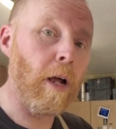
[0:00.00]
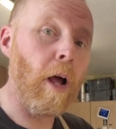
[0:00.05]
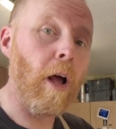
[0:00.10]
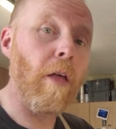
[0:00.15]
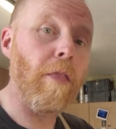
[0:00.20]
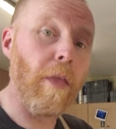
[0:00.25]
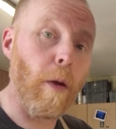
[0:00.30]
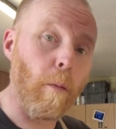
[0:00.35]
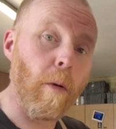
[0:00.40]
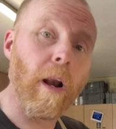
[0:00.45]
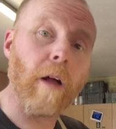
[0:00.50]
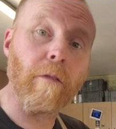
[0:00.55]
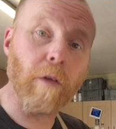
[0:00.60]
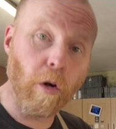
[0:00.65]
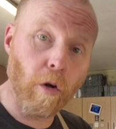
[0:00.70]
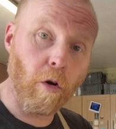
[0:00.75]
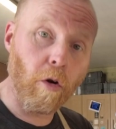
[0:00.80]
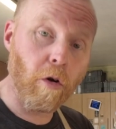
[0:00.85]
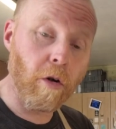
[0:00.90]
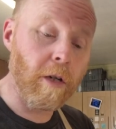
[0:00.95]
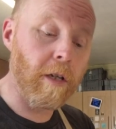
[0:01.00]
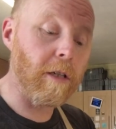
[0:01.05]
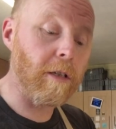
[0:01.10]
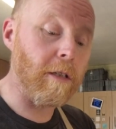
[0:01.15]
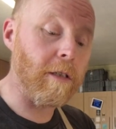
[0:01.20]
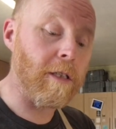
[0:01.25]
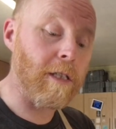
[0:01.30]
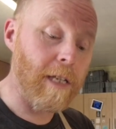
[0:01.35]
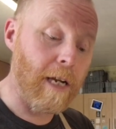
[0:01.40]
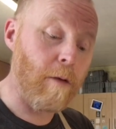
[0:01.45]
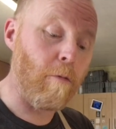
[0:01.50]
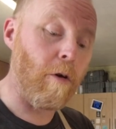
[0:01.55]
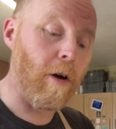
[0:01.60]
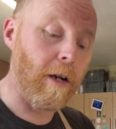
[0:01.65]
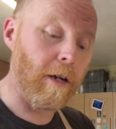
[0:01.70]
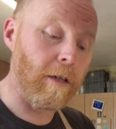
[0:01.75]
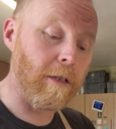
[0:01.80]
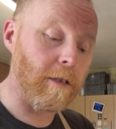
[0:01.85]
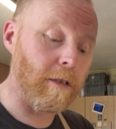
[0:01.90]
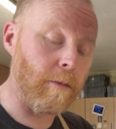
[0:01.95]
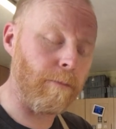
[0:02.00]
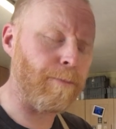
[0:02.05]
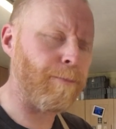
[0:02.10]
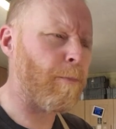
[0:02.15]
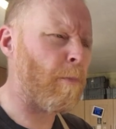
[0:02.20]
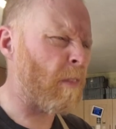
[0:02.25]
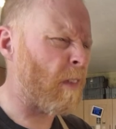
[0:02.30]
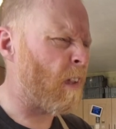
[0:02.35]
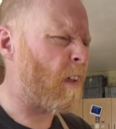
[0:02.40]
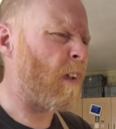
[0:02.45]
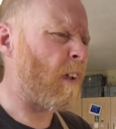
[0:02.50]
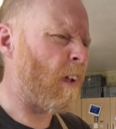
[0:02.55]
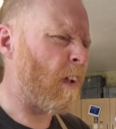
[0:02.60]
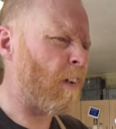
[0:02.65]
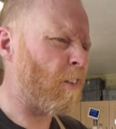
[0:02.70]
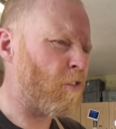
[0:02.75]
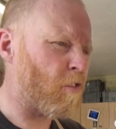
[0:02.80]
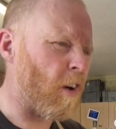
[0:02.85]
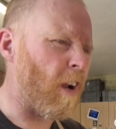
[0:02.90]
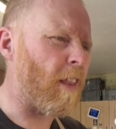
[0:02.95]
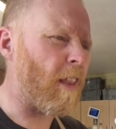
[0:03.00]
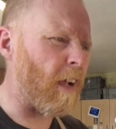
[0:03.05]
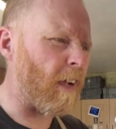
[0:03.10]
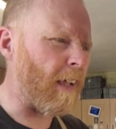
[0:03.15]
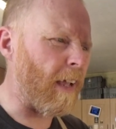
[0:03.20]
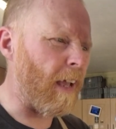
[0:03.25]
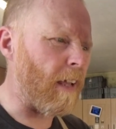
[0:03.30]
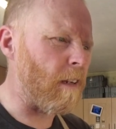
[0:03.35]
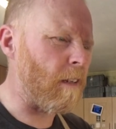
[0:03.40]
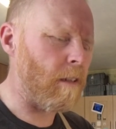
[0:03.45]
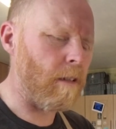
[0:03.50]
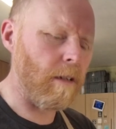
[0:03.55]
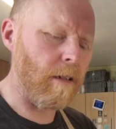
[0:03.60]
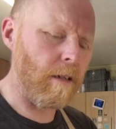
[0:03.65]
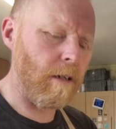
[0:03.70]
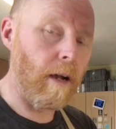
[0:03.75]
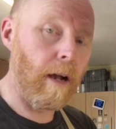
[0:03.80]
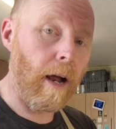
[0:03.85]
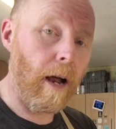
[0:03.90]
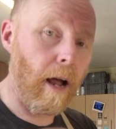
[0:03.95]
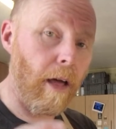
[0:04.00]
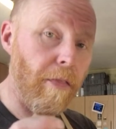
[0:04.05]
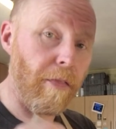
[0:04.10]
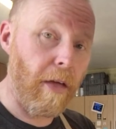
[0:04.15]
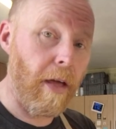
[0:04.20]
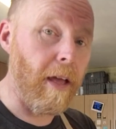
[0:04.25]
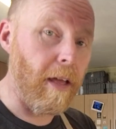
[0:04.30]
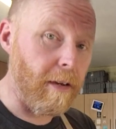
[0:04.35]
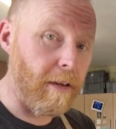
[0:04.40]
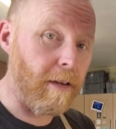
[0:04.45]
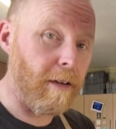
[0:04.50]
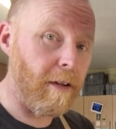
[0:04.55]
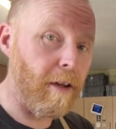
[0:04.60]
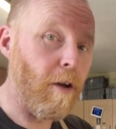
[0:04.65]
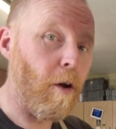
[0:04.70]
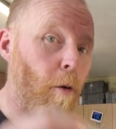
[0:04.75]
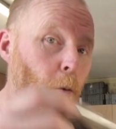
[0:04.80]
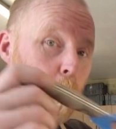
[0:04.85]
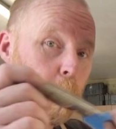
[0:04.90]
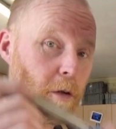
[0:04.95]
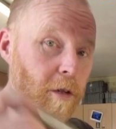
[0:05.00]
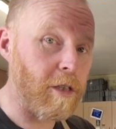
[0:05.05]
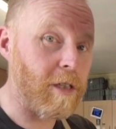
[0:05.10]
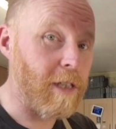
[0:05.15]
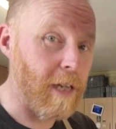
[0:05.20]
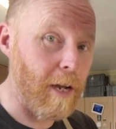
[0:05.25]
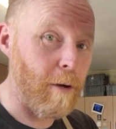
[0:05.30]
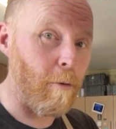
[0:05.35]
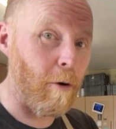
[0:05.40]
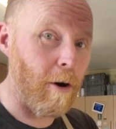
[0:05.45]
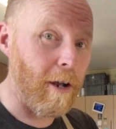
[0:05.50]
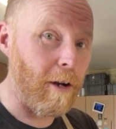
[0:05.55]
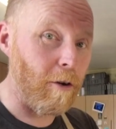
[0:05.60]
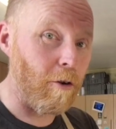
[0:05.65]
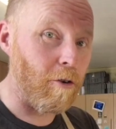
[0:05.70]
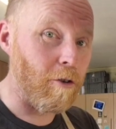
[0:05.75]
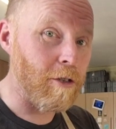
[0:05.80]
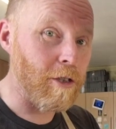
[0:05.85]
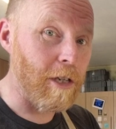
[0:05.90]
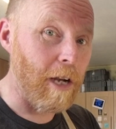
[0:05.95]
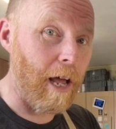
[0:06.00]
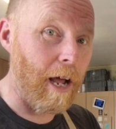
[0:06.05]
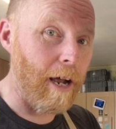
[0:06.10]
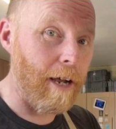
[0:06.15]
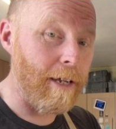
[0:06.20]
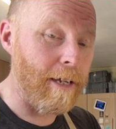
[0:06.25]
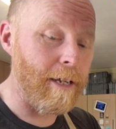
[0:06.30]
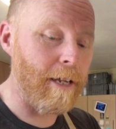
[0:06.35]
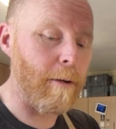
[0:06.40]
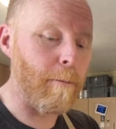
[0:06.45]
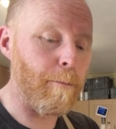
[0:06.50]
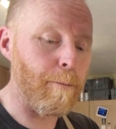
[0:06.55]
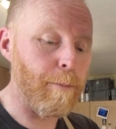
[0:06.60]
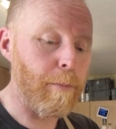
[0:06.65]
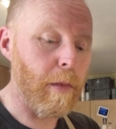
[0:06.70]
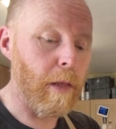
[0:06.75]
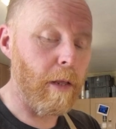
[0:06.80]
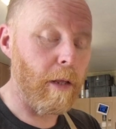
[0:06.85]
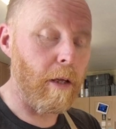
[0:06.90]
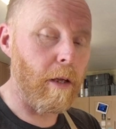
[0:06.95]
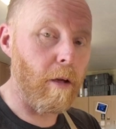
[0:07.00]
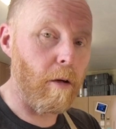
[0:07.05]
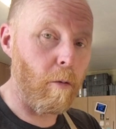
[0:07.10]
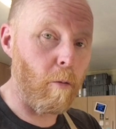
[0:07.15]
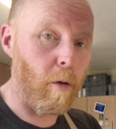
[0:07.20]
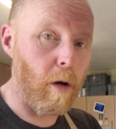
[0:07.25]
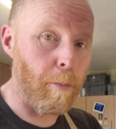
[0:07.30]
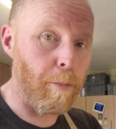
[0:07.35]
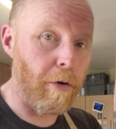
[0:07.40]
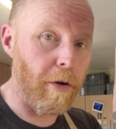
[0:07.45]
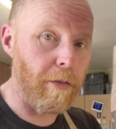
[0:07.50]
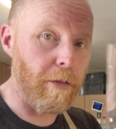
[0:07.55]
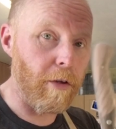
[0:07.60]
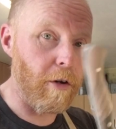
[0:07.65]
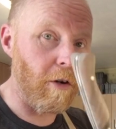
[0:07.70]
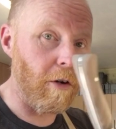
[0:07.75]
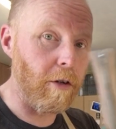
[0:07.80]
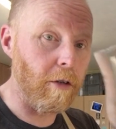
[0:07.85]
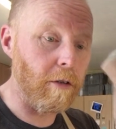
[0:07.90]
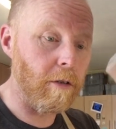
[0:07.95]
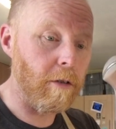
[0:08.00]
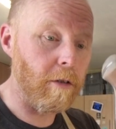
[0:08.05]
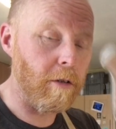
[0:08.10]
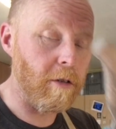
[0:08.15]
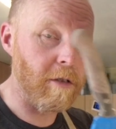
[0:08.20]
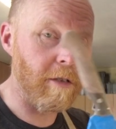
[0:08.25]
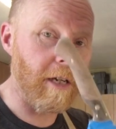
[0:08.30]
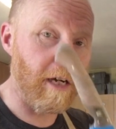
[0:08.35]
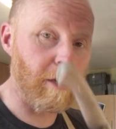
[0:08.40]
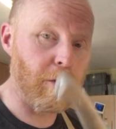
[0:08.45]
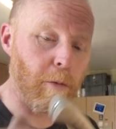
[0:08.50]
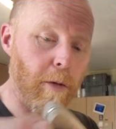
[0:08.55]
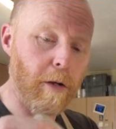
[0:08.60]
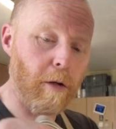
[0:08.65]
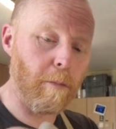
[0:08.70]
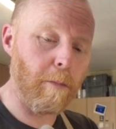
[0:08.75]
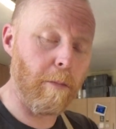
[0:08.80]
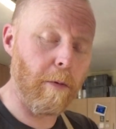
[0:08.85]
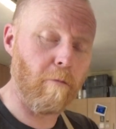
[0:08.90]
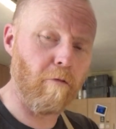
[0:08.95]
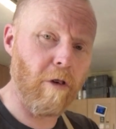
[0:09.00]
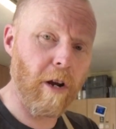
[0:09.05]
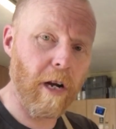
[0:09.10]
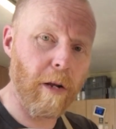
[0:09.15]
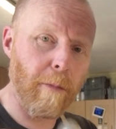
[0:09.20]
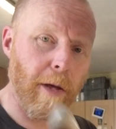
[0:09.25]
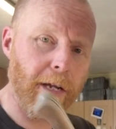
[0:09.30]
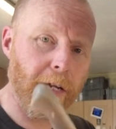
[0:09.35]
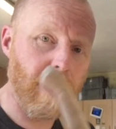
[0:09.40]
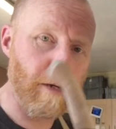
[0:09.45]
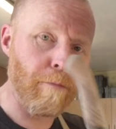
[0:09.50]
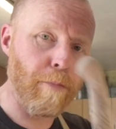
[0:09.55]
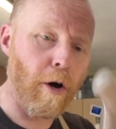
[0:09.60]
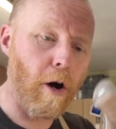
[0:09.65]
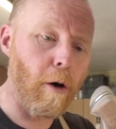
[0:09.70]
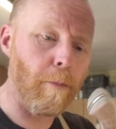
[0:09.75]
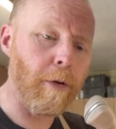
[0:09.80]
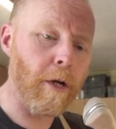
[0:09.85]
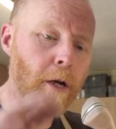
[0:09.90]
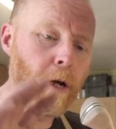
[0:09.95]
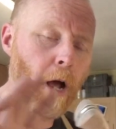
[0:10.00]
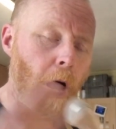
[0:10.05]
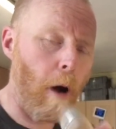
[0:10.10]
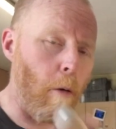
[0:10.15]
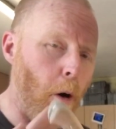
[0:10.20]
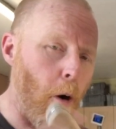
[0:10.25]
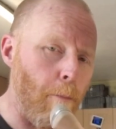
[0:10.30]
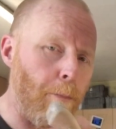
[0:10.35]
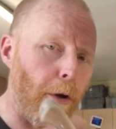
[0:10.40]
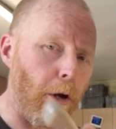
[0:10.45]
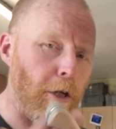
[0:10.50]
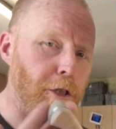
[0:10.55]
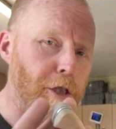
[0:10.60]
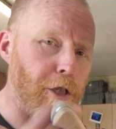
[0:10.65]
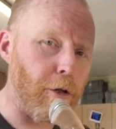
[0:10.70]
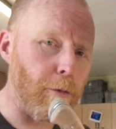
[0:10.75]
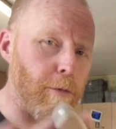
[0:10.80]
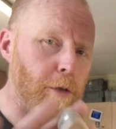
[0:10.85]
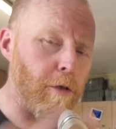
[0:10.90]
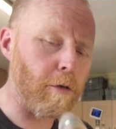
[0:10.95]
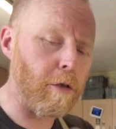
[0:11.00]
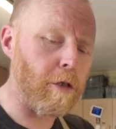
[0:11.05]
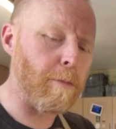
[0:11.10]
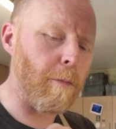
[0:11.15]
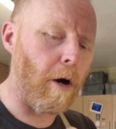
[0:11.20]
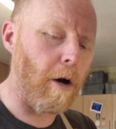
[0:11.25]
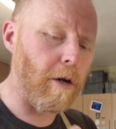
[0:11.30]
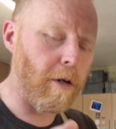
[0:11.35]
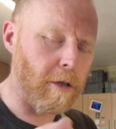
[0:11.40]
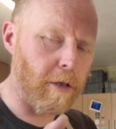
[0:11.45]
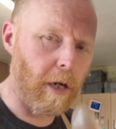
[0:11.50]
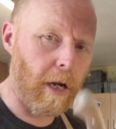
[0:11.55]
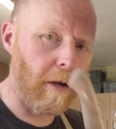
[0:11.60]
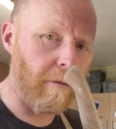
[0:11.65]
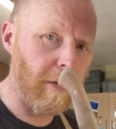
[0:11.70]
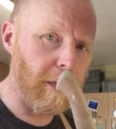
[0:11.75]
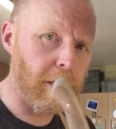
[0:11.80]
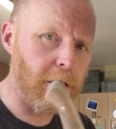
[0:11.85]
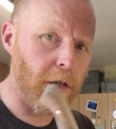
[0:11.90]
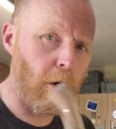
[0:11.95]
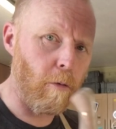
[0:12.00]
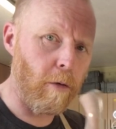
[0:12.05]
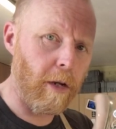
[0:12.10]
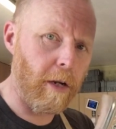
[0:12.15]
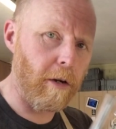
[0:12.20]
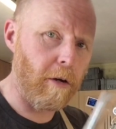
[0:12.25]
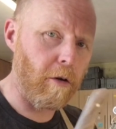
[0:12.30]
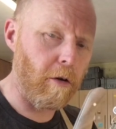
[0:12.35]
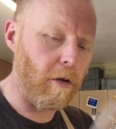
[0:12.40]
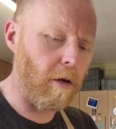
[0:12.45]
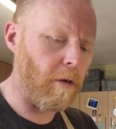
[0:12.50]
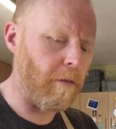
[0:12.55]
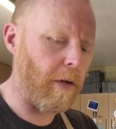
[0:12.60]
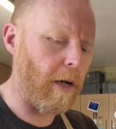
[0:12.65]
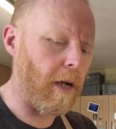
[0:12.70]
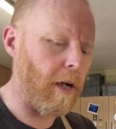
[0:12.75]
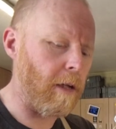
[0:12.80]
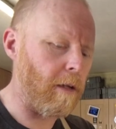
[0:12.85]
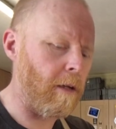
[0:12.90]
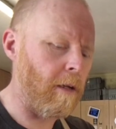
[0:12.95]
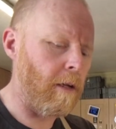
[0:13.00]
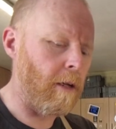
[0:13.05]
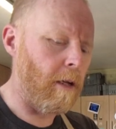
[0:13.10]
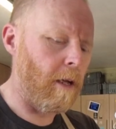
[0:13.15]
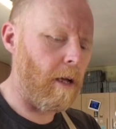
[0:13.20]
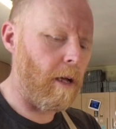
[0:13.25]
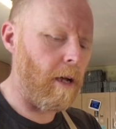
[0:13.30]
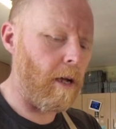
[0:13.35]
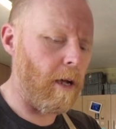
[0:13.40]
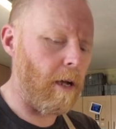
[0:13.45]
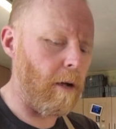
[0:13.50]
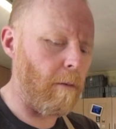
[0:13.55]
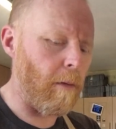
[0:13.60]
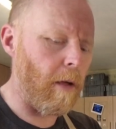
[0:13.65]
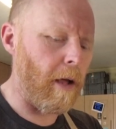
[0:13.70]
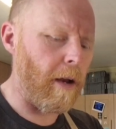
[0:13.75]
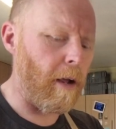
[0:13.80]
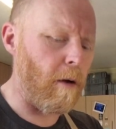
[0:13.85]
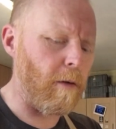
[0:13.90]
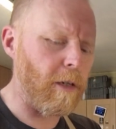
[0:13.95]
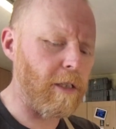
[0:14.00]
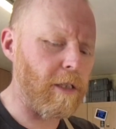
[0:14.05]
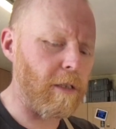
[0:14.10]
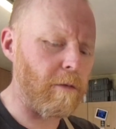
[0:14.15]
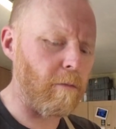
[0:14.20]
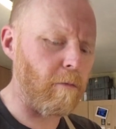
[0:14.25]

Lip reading: then we'll have a look and see where it's, try that again, and then we'll see where it looks like when I put it in the oil, because that's when it'll really make it pop. I won't polish it up till tomorrow because I'll have it soaking in oil overnight. I know it's